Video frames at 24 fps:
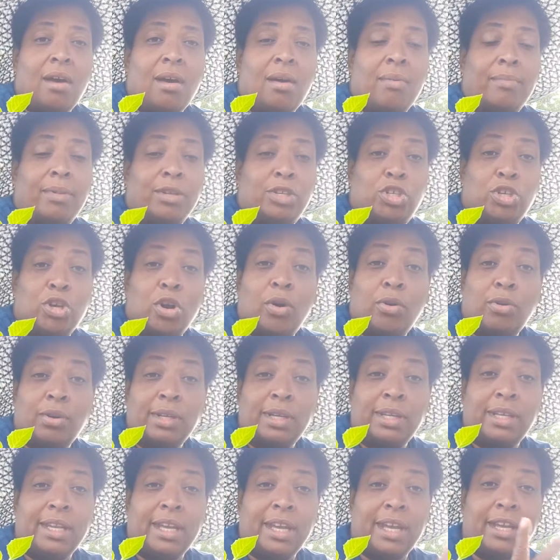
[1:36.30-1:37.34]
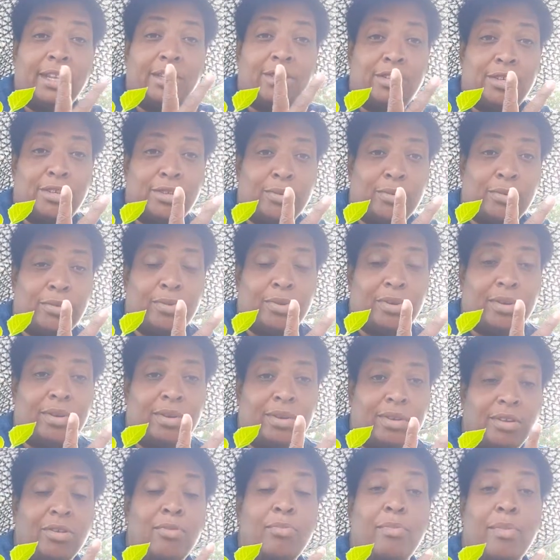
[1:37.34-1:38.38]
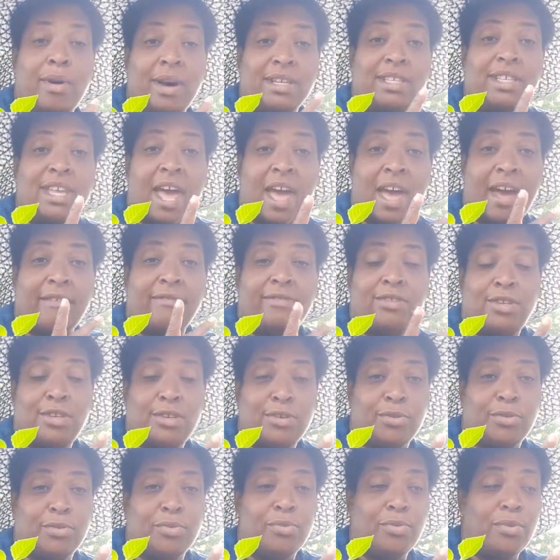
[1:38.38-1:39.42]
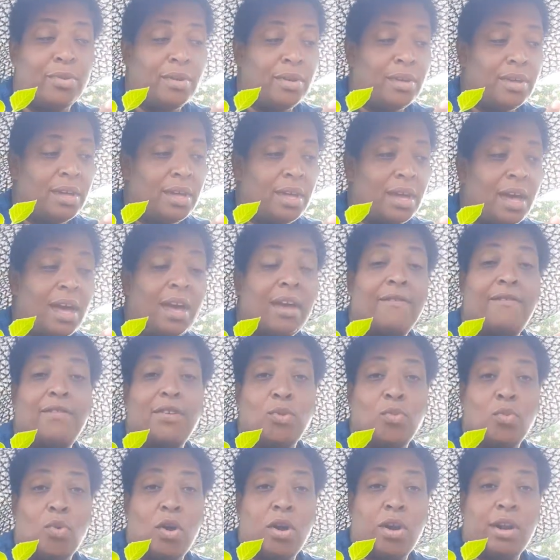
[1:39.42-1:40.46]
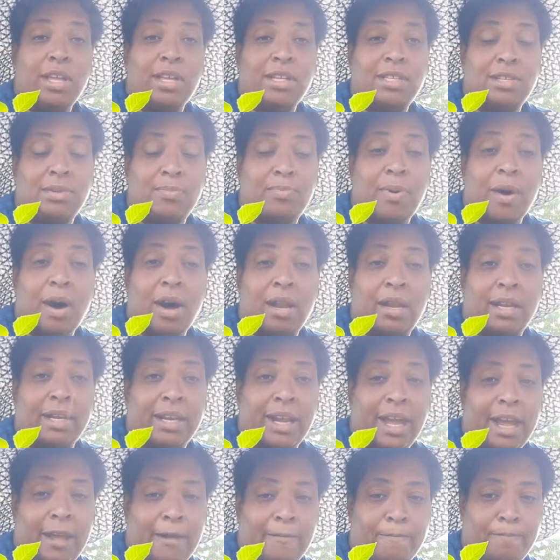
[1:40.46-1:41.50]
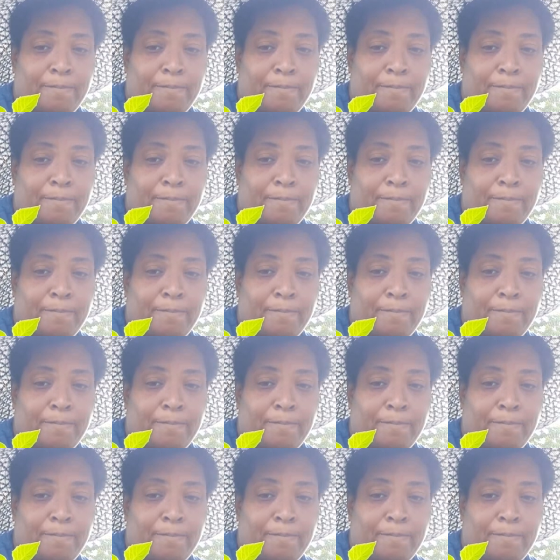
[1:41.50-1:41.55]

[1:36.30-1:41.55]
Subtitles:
but you only need 2. You must have 2 if you want it to pollinate.